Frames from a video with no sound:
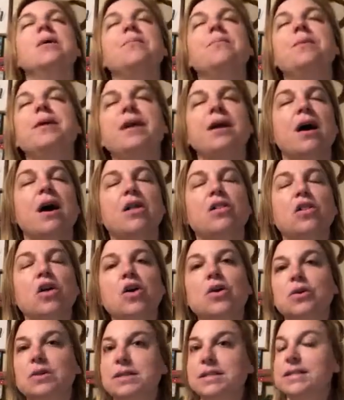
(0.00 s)
but
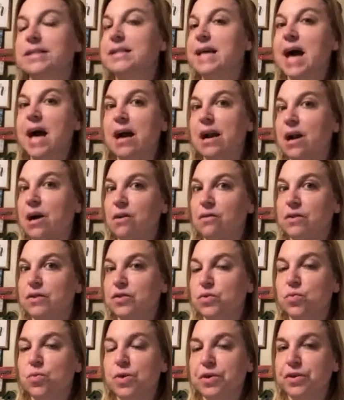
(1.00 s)
alongside all
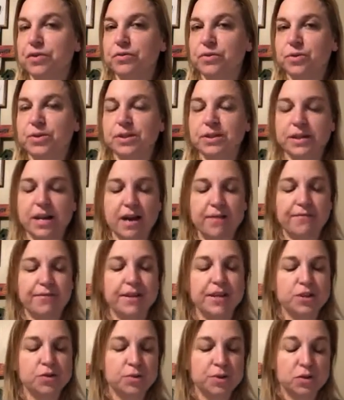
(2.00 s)
this wonderful stuff,
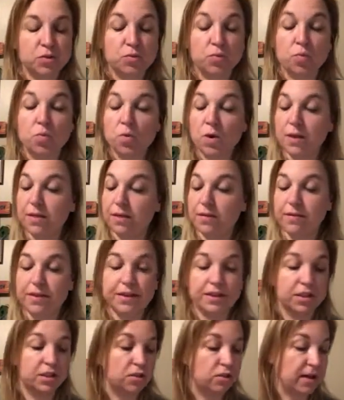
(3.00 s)
this
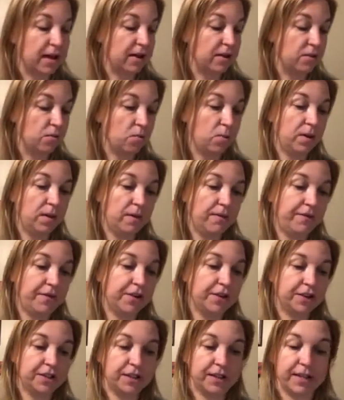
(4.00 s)
is like one of the
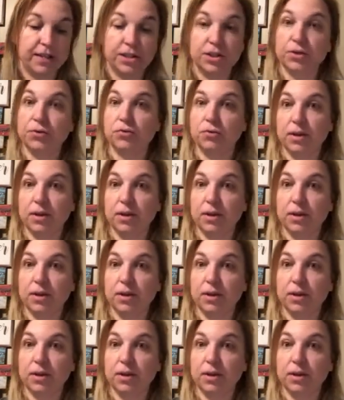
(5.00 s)
first things that